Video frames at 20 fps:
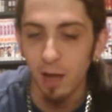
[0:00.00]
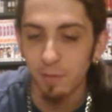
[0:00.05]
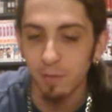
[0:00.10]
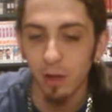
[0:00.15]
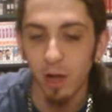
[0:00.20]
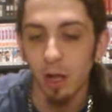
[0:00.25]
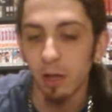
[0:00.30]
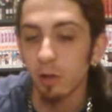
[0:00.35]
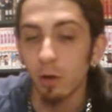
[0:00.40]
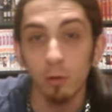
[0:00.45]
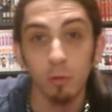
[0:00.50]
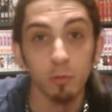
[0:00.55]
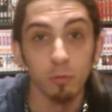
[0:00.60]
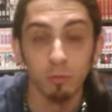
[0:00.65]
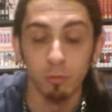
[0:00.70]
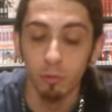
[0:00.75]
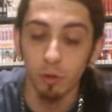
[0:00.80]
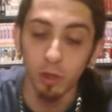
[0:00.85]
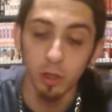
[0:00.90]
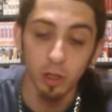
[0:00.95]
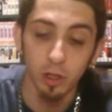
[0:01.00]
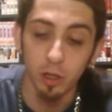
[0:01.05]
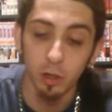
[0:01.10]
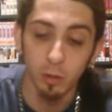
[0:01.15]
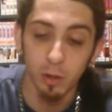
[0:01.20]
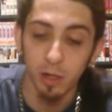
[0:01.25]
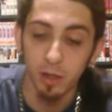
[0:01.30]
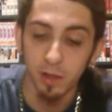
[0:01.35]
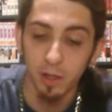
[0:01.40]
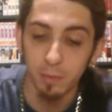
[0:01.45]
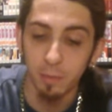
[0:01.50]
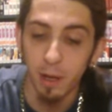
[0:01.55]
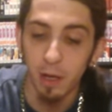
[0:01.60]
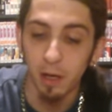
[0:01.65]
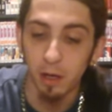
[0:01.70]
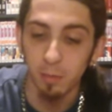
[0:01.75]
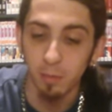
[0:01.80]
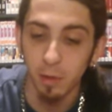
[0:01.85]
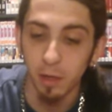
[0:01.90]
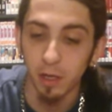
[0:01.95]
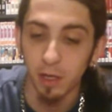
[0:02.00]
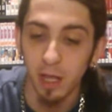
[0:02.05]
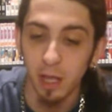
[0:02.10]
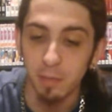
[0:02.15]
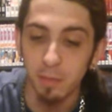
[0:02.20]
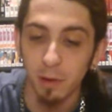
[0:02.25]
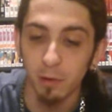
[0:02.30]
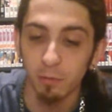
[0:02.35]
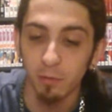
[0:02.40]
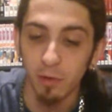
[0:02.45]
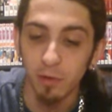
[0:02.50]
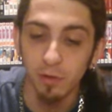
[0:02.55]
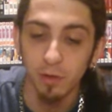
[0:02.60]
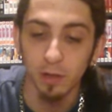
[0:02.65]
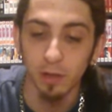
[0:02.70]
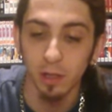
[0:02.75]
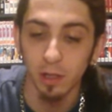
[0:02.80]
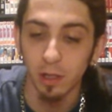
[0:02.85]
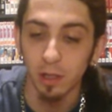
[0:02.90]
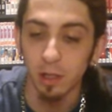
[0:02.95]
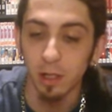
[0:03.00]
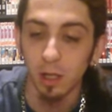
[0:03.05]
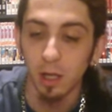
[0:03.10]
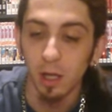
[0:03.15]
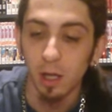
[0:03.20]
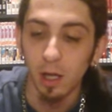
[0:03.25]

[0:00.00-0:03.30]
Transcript: Haven't I don't really know anything about it, but it came out recently.